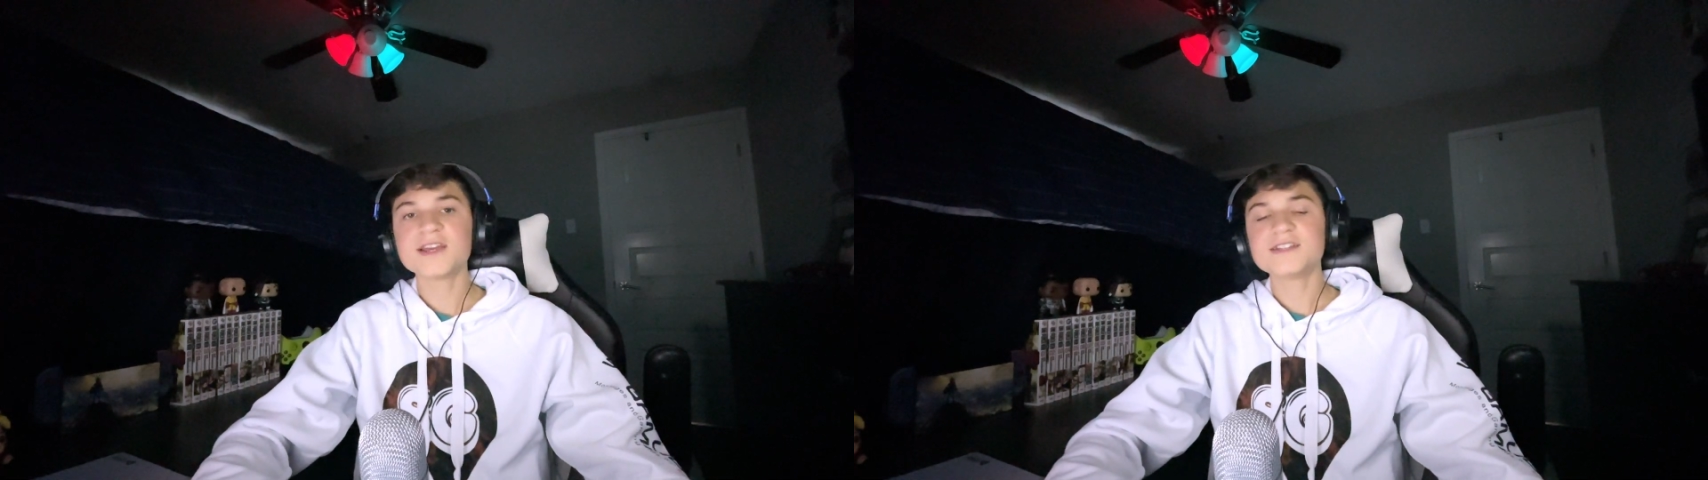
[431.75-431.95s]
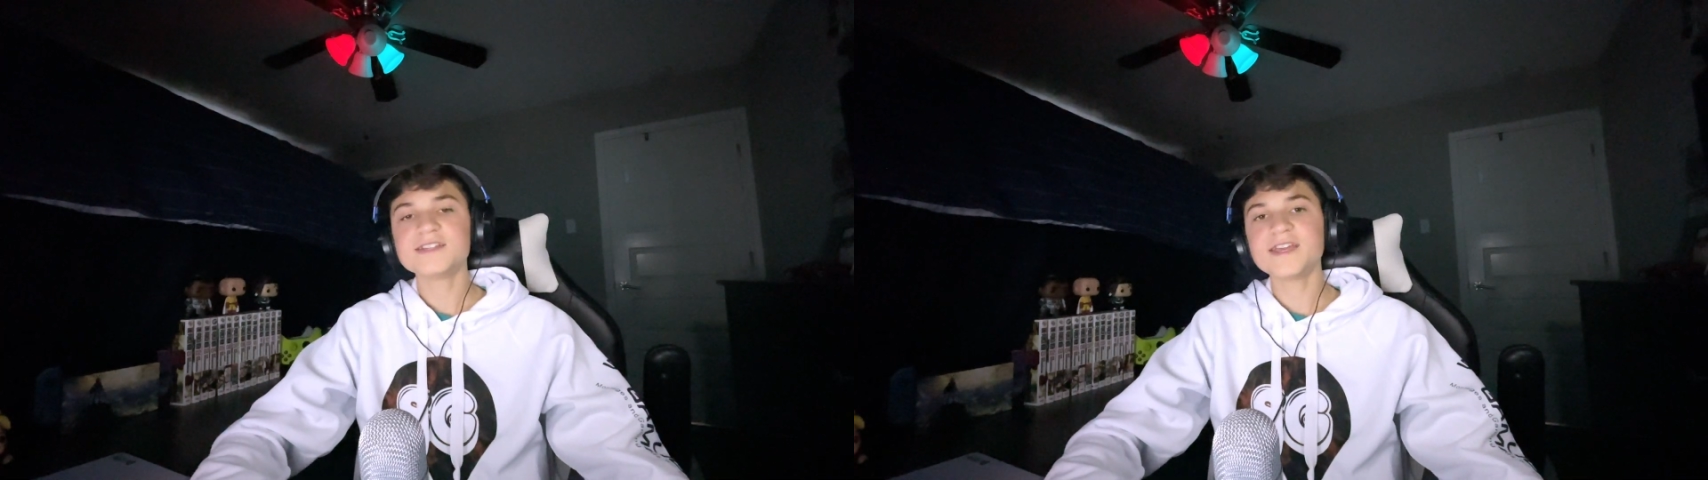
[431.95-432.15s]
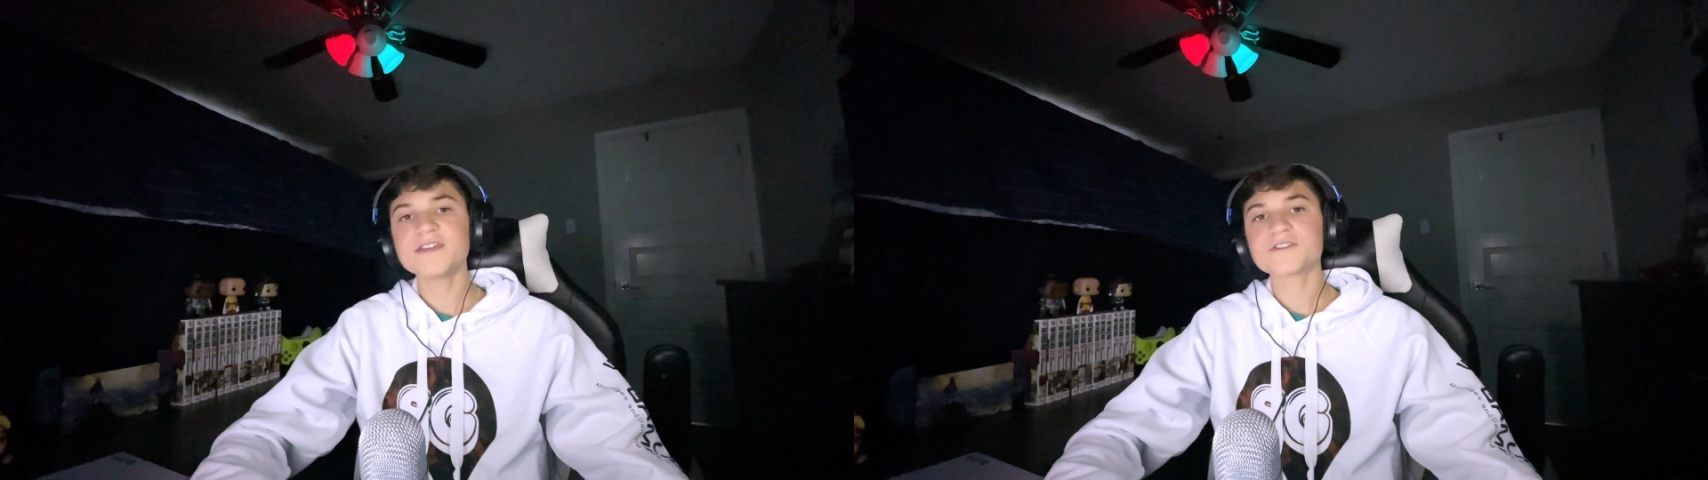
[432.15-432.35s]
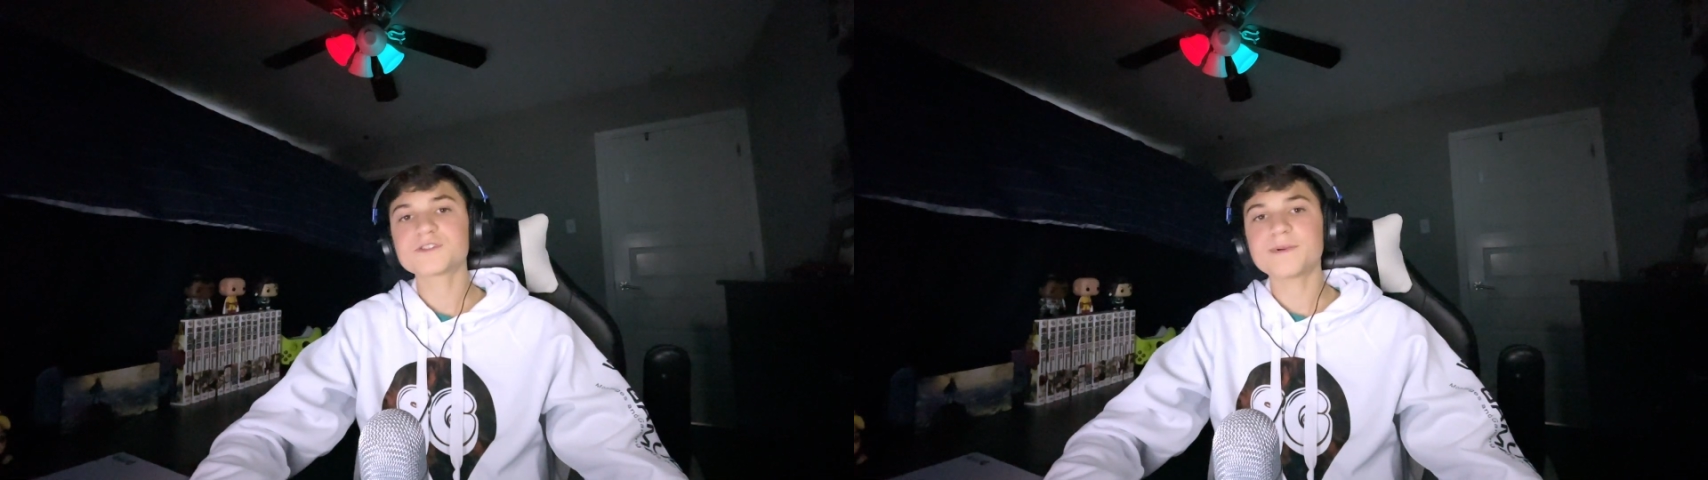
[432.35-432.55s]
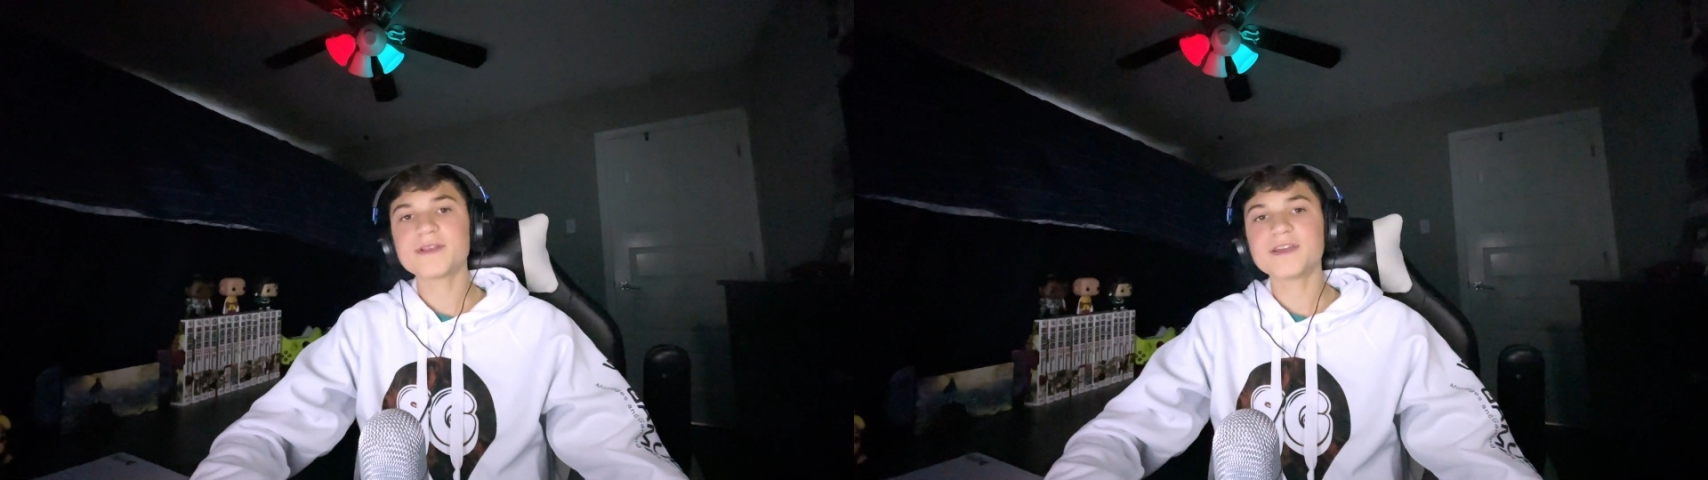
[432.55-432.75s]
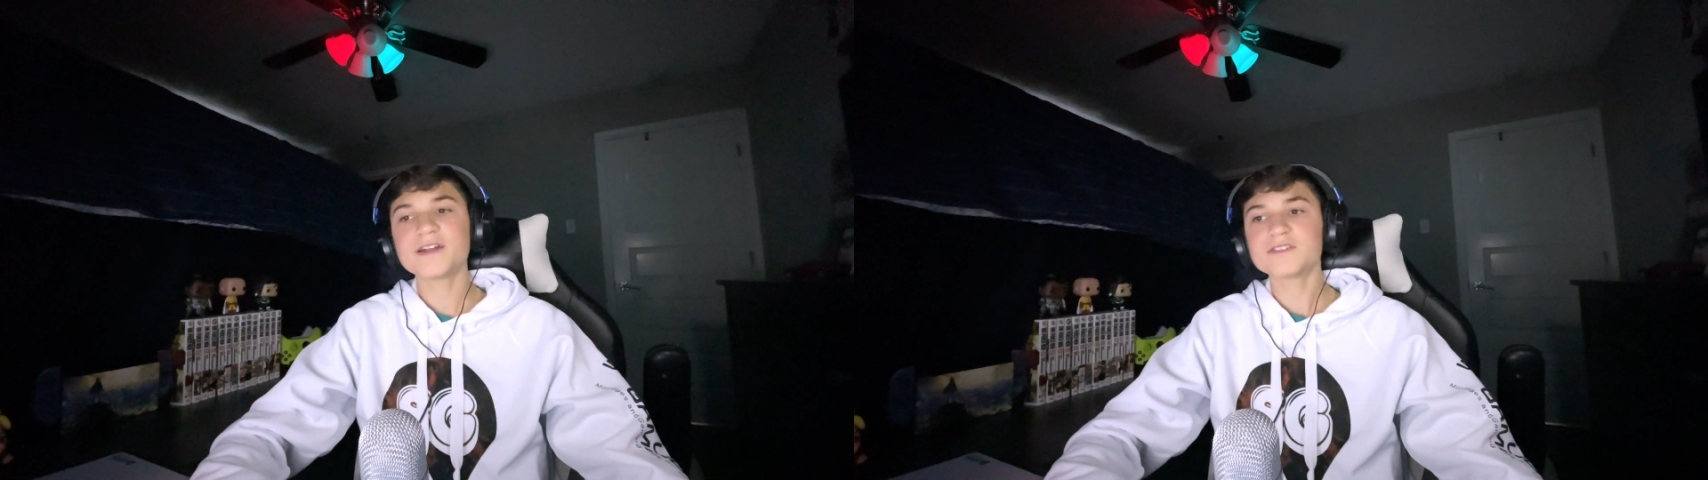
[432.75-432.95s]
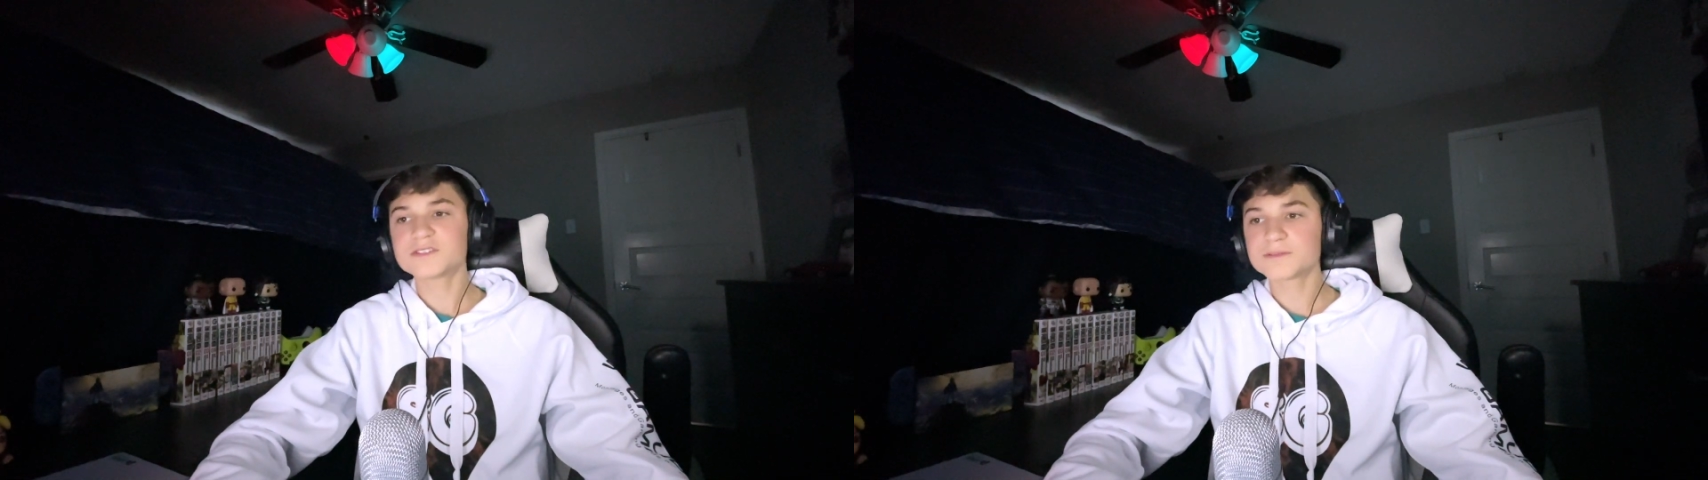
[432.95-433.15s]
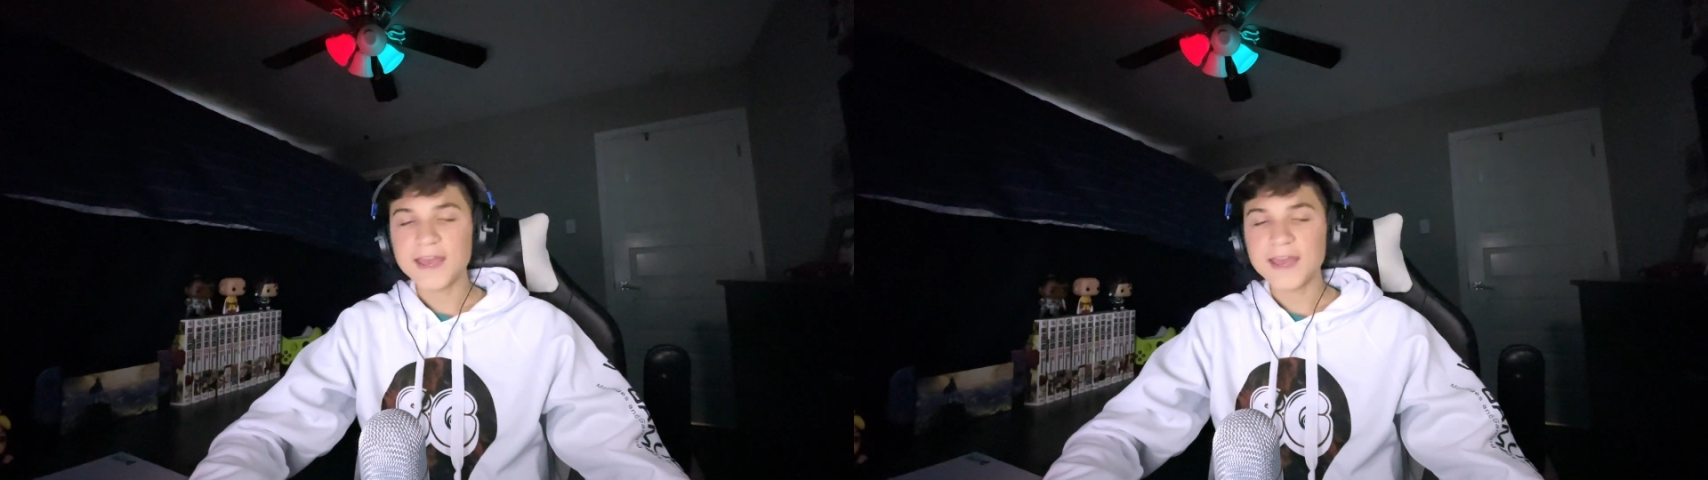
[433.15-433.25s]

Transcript: to get your spud guns,